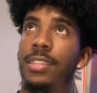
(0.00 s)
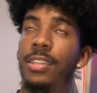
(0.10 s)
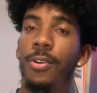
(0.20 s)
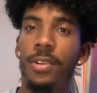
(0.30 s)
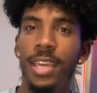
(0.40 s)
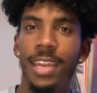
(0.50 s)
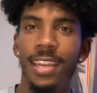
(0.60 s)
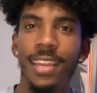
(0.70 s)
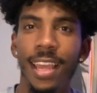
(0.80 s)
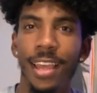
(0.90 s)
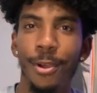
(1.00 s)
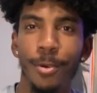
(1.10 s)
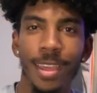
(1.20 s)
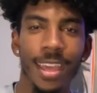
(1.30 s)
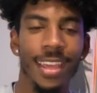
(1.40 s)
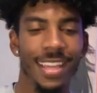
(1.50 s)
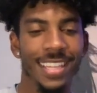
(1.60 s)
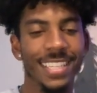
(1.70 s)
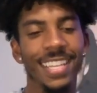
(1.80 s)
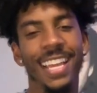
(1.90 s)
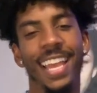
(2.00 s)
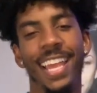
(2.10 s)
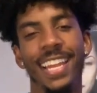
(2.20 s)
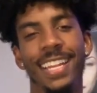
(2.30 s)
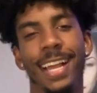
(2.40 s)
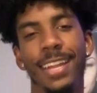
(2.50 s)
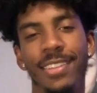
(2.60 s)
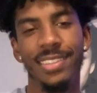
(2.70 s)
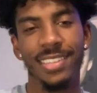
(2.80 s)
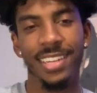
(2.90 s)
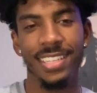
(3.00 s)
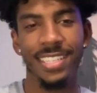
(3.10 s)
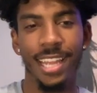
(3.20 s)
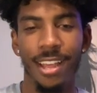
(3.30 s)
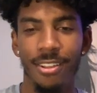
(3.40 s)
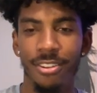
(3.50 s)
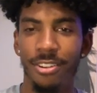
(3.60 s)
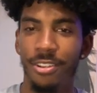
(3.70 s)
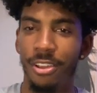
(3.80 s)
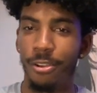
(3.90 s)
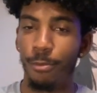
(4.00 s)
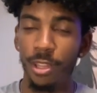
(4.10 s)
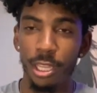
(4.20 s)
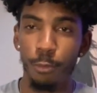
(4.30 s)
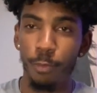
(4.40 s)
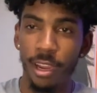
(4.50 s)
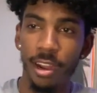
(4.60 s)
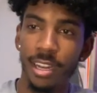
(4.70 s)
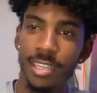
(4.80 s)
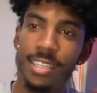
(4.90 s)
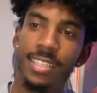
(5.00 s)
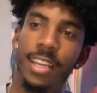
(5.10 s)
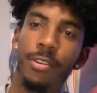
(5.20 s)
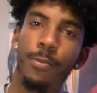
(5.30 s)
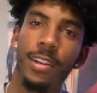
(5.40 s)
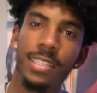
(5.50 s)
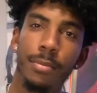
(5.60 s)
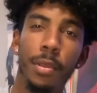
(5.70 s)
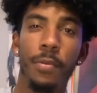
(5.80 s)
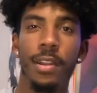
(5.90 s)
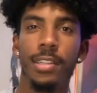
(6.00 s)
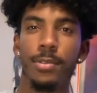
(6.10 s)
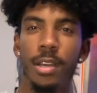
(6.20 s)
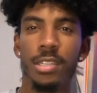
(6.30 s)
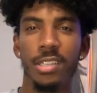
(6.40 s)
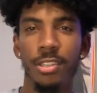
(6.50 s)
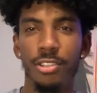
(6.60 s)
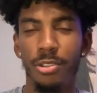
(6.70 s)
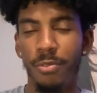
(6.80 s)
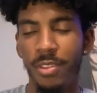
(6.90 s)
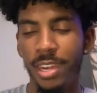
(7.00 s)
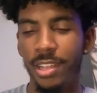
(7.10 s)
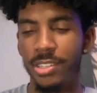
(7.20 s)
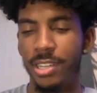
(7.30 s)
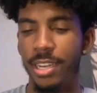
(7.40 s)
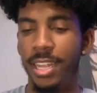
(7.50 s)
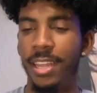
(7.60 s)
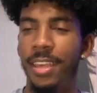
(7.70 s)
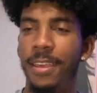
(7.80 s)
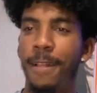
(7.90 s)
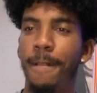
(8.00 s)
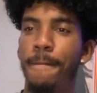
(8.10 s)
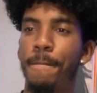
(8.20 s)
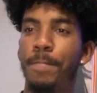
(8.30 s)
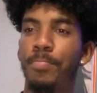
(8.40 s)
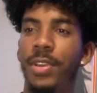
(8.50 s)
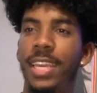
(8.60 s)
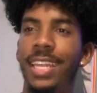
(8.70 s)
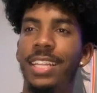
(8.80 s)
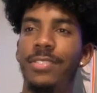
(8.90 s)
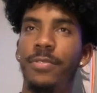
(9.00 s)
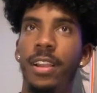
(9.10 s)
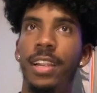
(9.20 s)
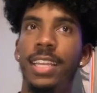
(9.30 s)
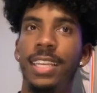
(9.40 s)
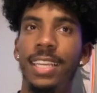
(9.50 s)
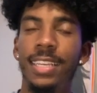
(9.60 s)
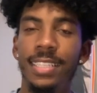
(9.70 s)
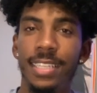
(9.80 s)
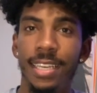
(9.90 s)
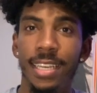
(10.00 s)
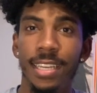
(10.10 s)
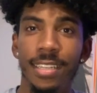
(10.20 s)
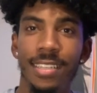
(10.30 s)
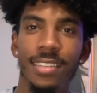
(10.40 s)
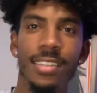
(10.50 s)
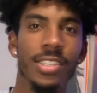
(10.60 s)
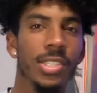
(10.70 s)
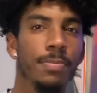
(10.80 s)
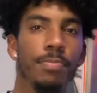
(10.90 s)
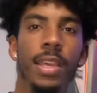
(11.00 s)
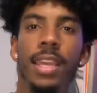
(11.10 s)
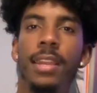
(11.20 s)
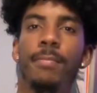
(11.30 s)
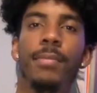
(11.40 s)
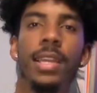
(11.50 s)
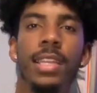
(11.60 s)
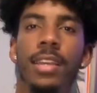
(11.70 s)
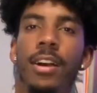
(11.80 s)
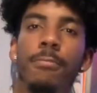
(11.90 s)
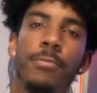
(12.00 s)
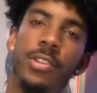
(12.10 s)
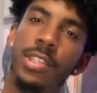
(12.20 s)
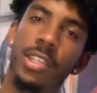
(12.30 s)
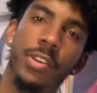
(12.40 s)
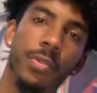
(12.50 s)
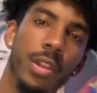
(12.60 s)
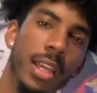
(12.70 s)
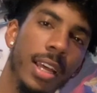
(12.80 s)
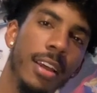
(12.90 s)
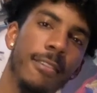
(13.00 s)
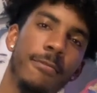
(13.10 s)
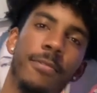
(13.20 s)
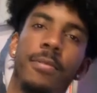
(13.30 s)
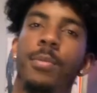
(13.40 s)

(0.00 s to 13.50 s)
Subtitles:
get in debt, okay? And I this is gonna sound really weird because it sounded weird to me when I was watching YouTube videos on it, but it is very easy to just spend money on music you love,